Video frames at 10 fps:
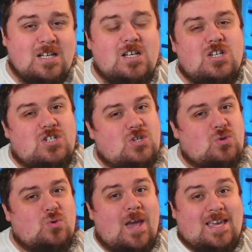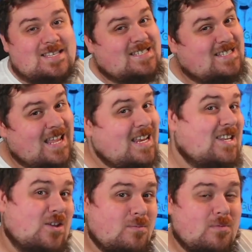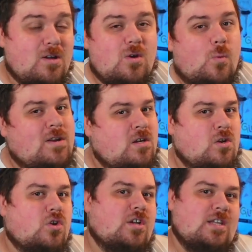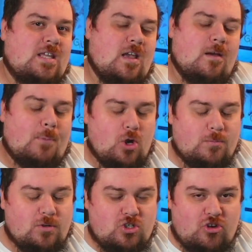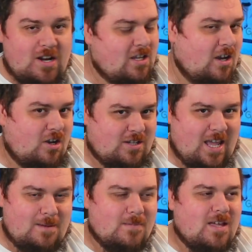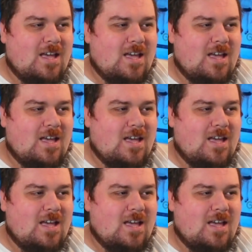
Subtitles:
to a stadium when you look at the Pokemon trading card game,